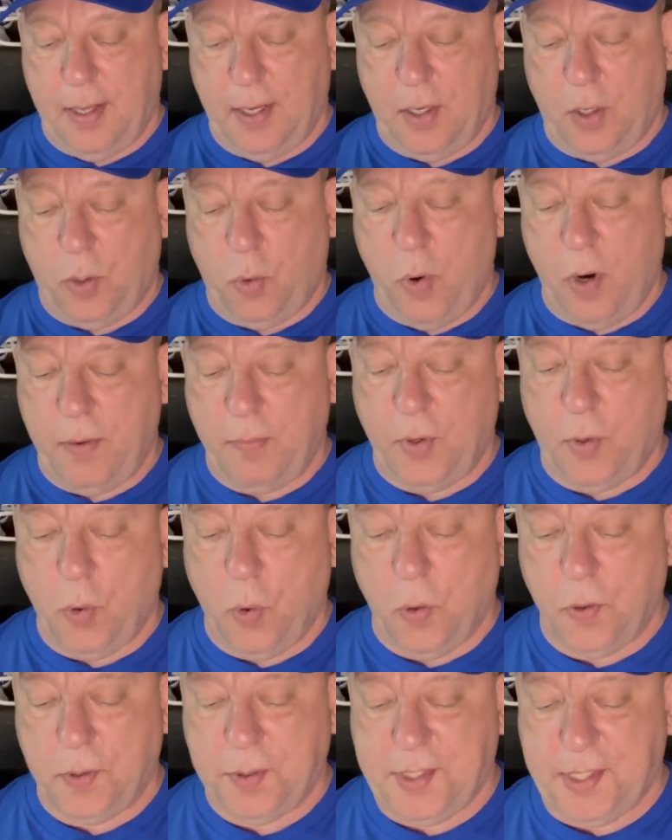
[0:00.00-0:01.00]
Quentin
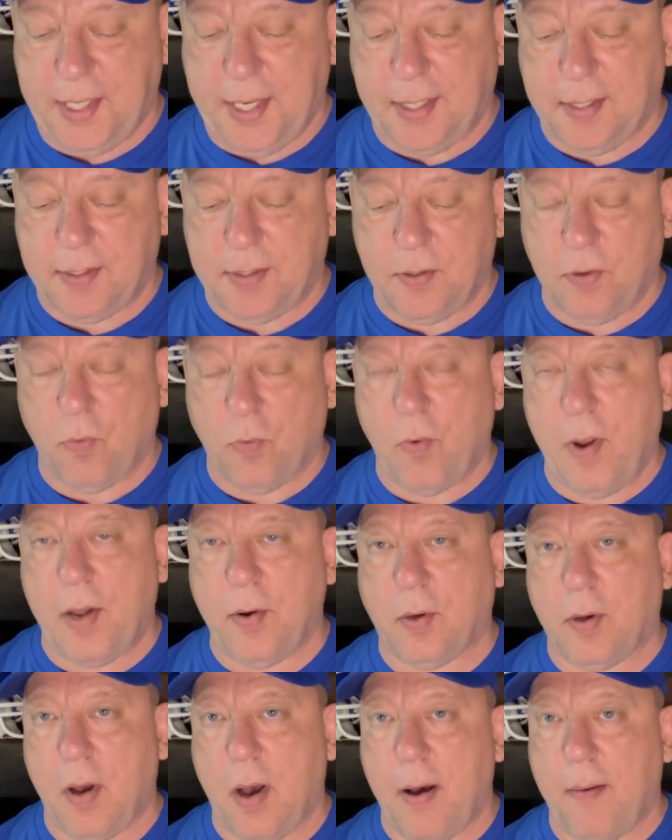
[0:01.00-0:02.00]
McCord, 6,
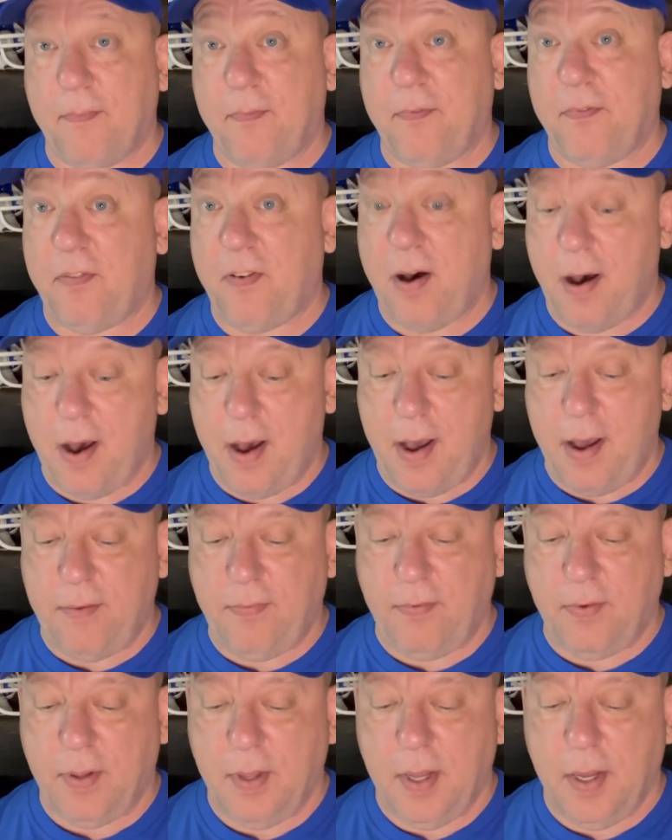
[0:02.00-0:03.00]
Randall Cobb,
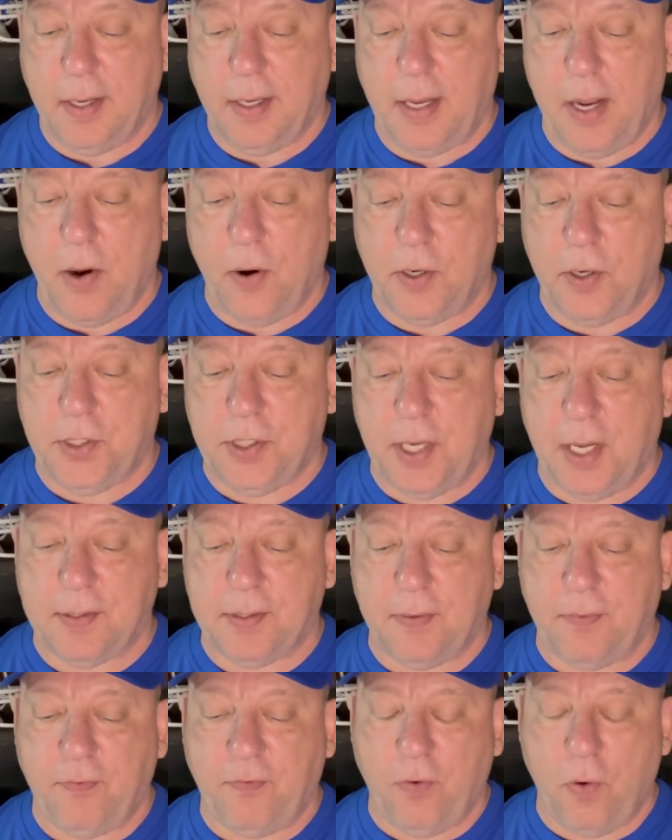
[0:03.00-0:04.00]
5, Garret
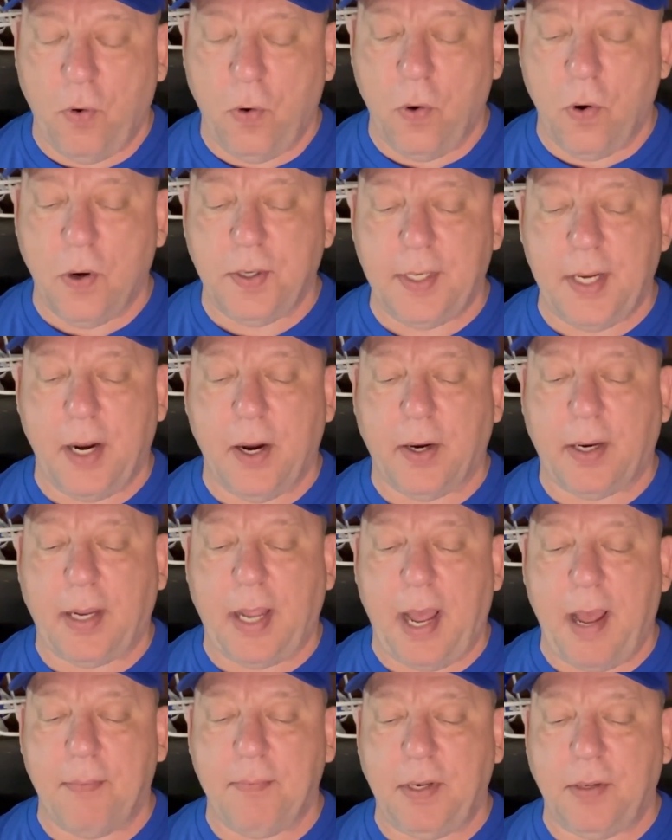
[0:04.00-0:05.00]
Johnson, 4, Derrick
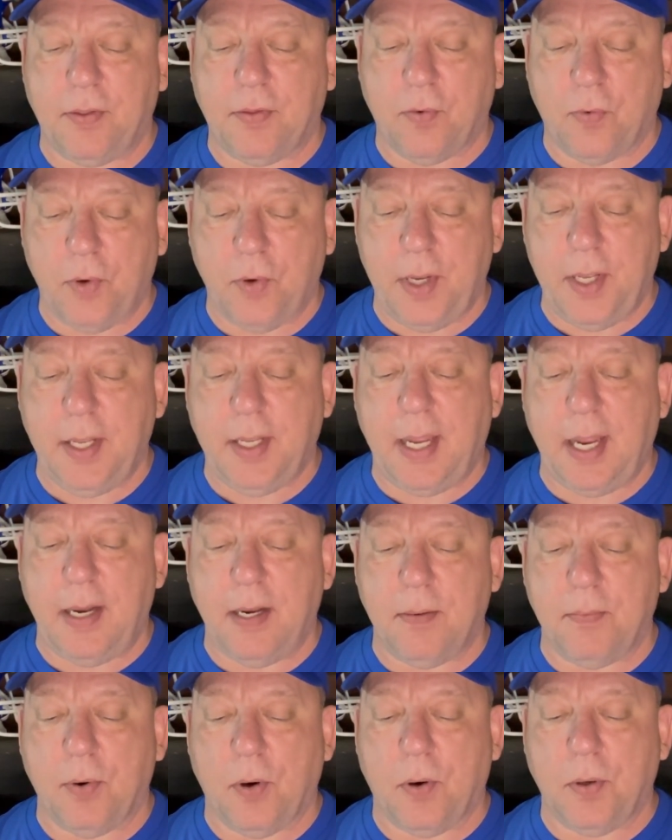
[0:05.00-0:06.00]
Abney, 3,
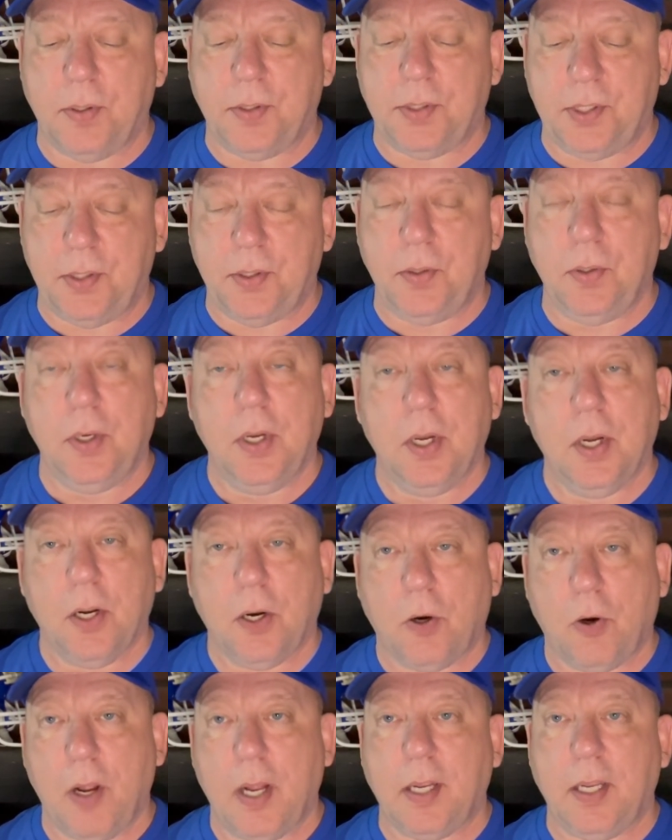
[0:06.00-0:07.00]
Keenan Burton, 2,
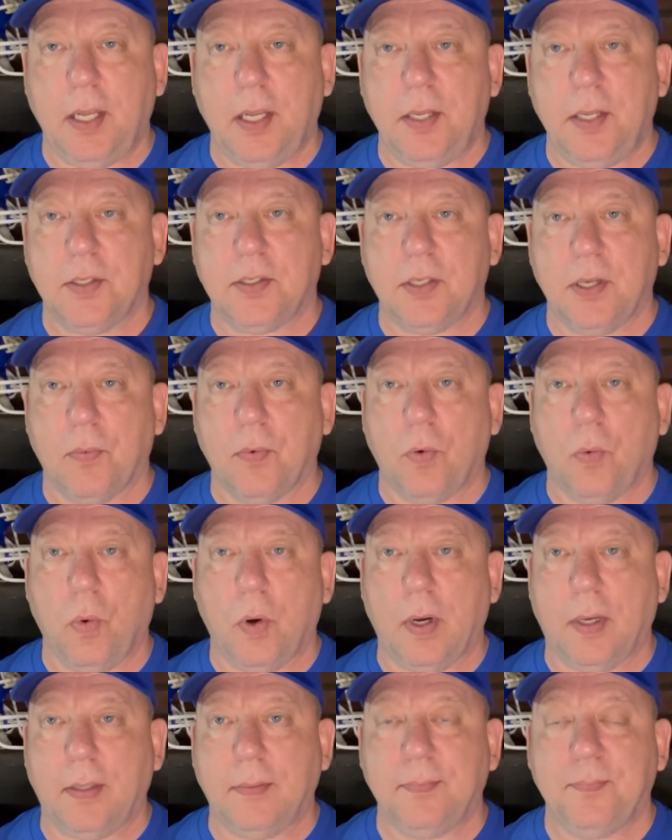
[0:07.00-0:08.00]
Craig Yeast, number
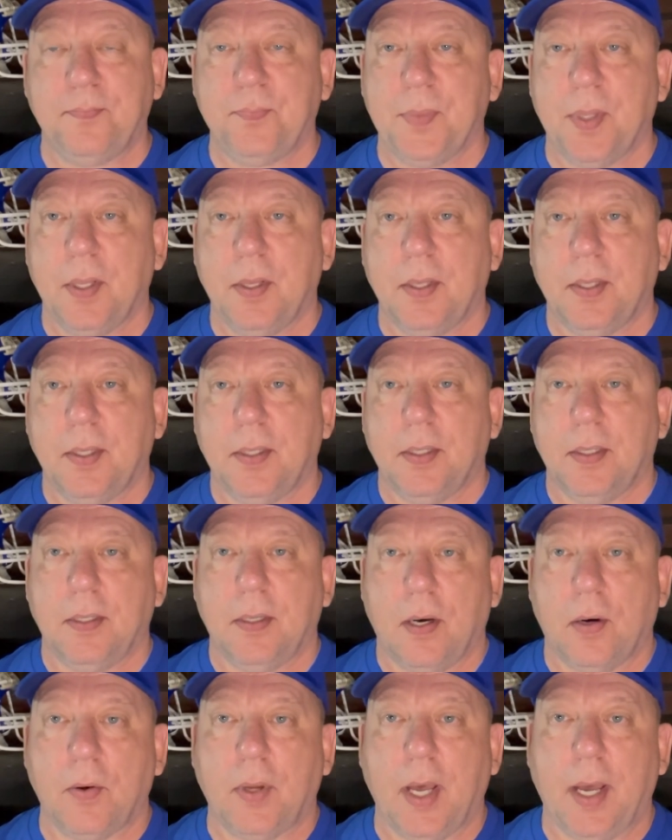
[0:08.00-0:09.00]
1.
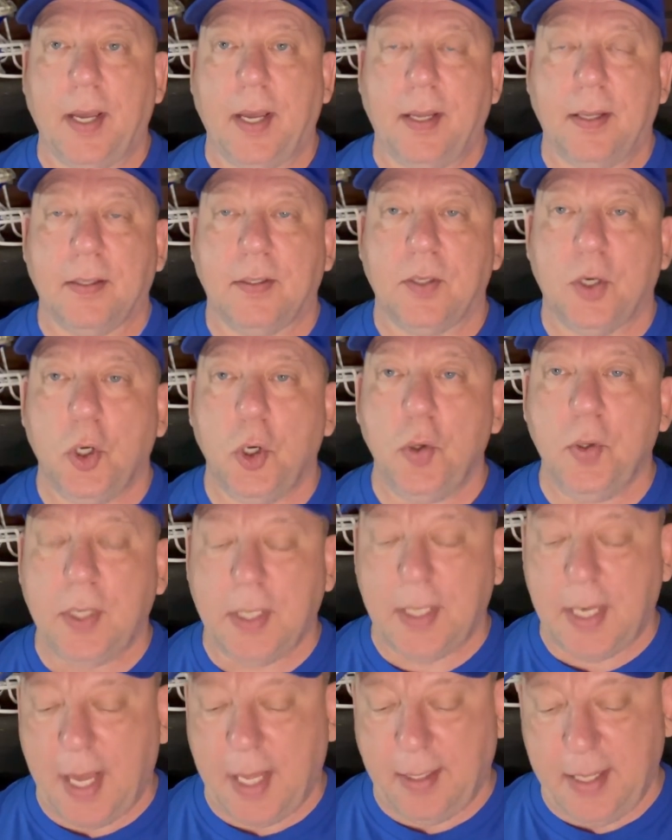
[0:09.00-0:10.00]
Okay, who
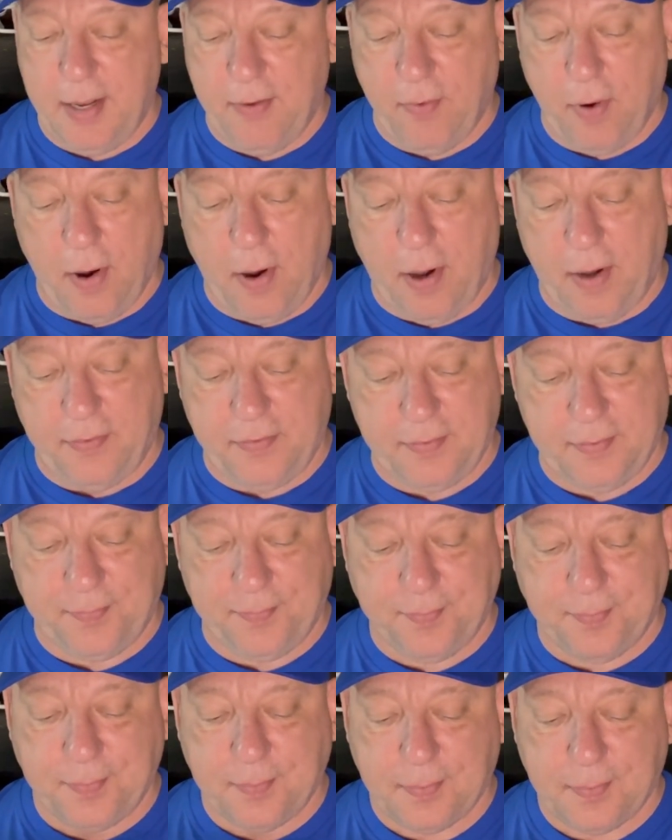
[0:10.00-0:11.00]
did I leave off?
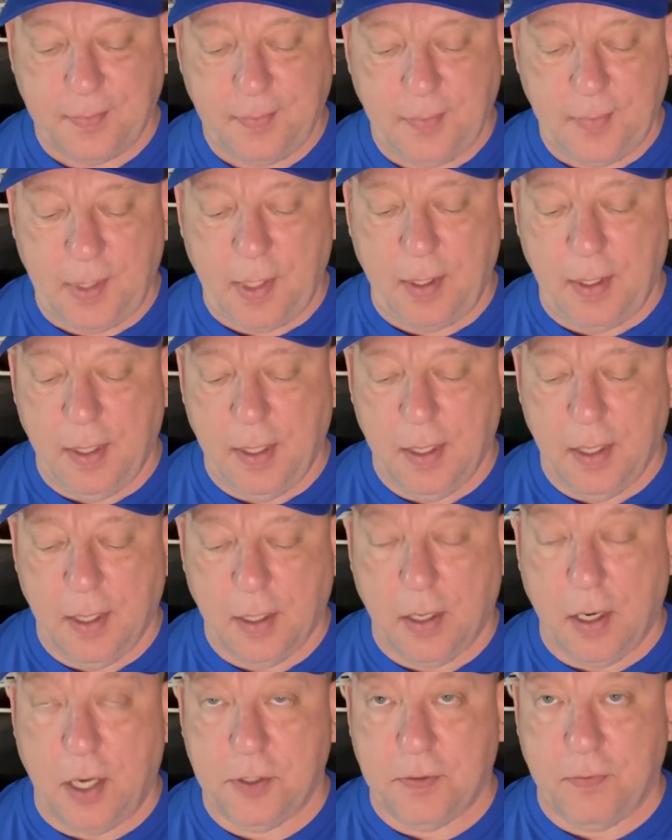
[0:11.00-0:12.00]

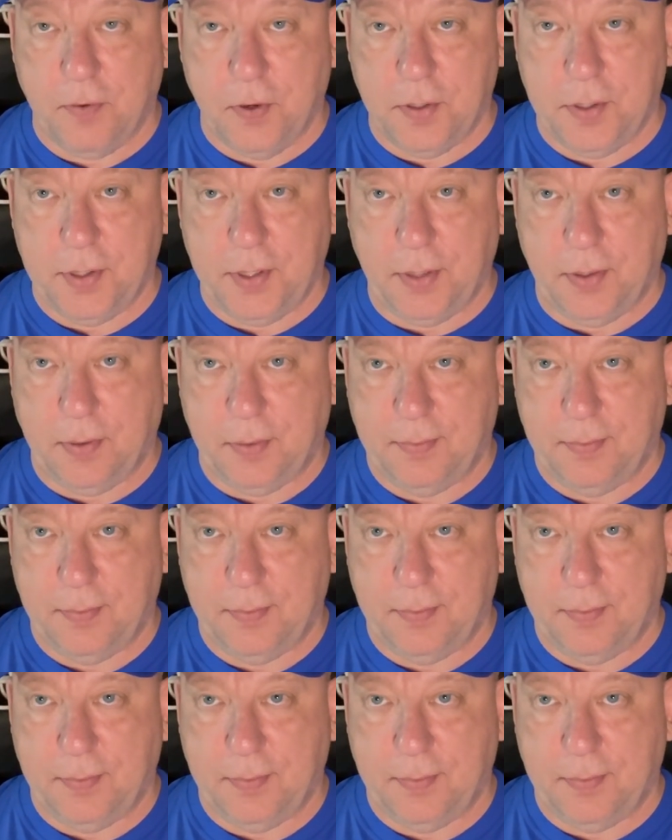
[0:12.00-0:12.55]
Controversial.